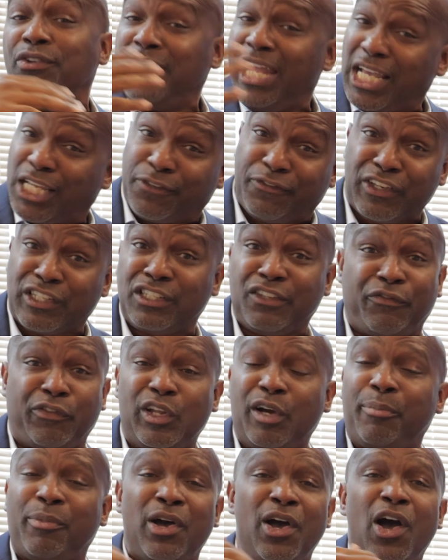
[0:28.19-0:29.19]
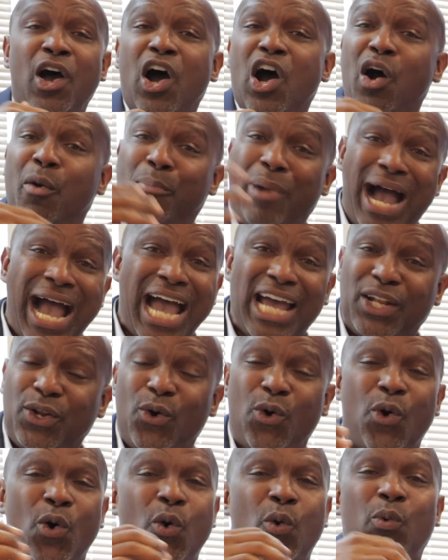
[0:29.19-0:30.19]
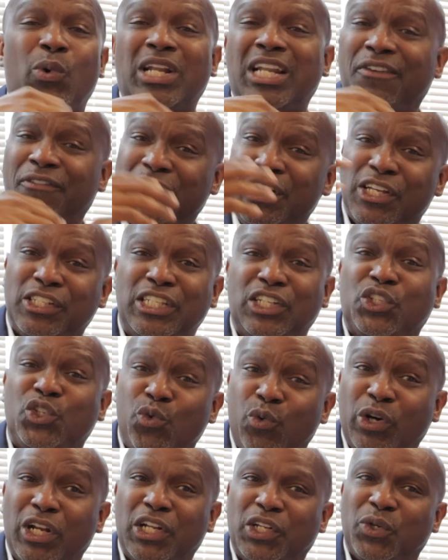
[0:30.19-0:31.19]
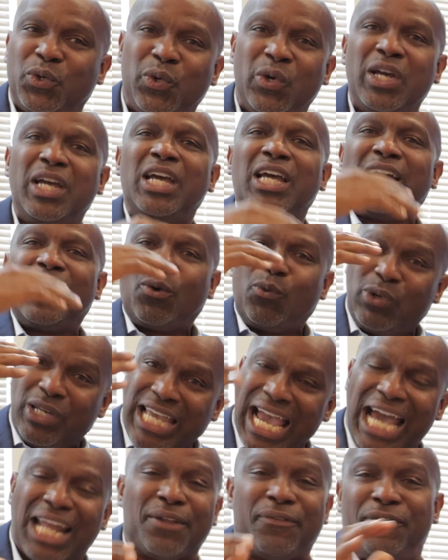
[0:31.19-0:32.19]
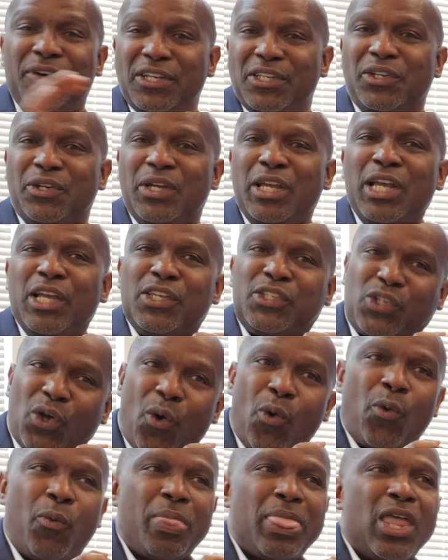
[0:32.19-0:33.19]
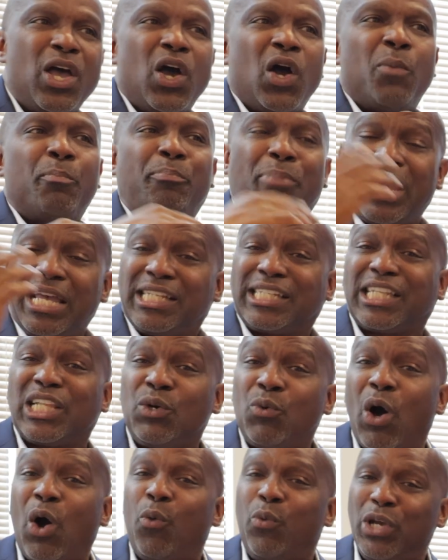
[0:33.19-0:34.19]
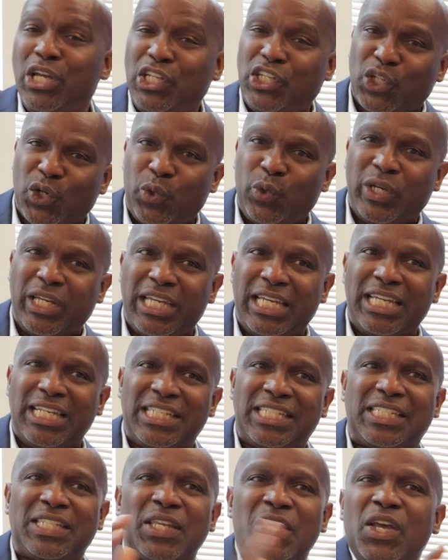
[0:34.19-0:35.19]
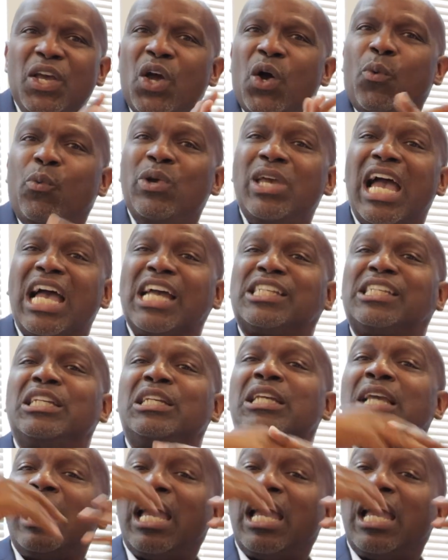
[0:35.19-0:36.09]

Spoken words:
next fix and flip or buy and hold, whatever it is that you want to do, we got it for you. So basically what we do is we actually